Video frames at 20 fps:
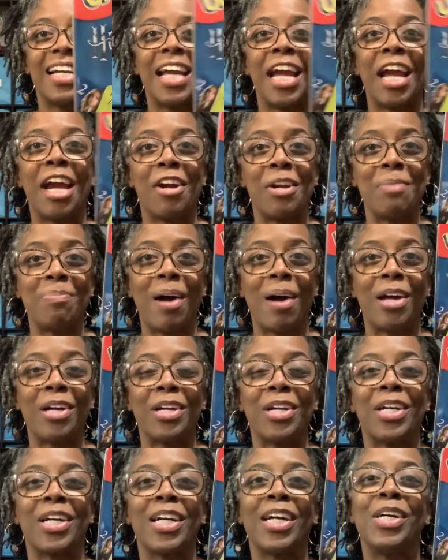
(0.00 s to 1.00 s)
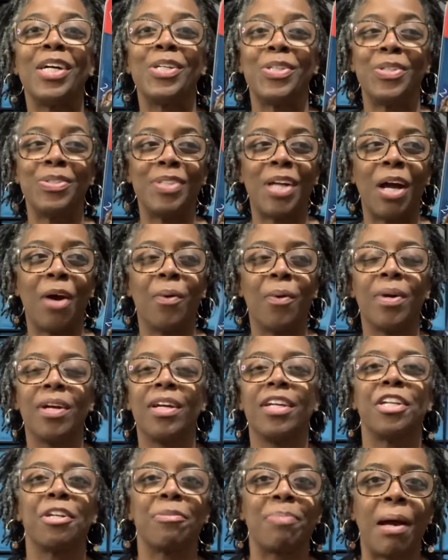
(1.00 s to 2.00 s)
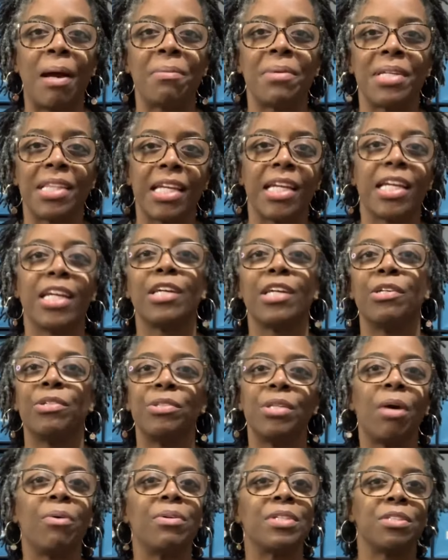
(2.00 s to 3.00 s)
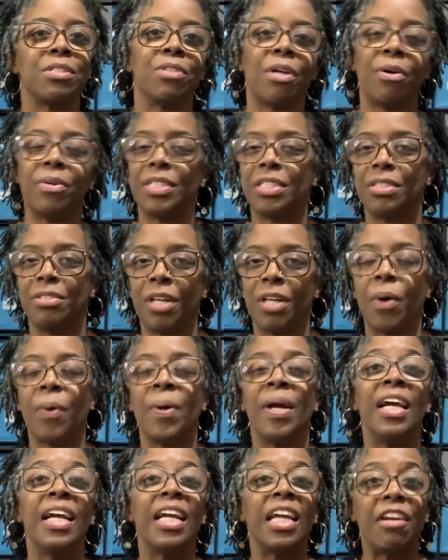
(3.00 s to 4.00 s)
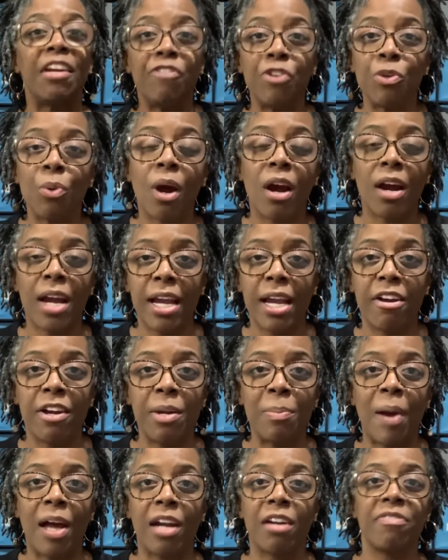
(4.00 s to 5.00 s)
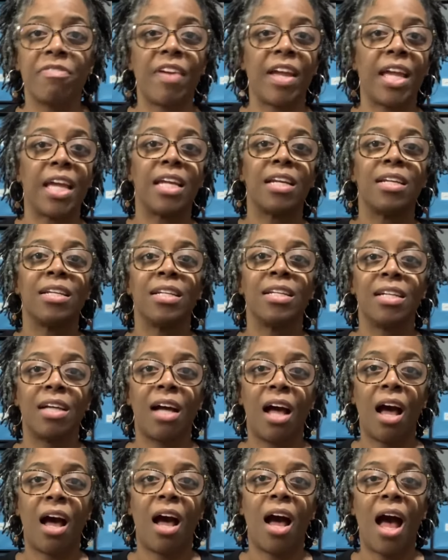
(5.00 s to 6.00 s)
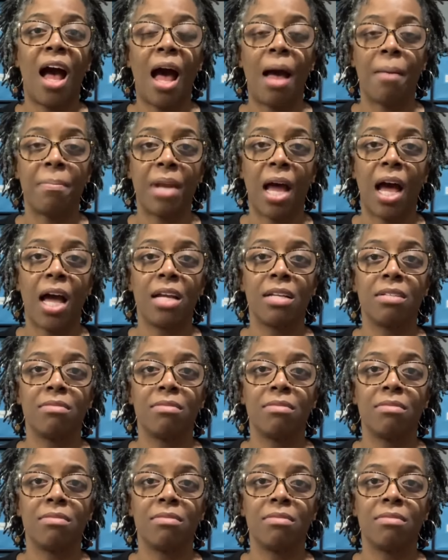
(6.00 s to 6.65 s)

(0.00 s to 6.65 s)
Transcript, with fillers: Harry Potter Uno. And you're probably thinking Uno is Uno is Uno. If you are a Harry Potter fan, I'm not.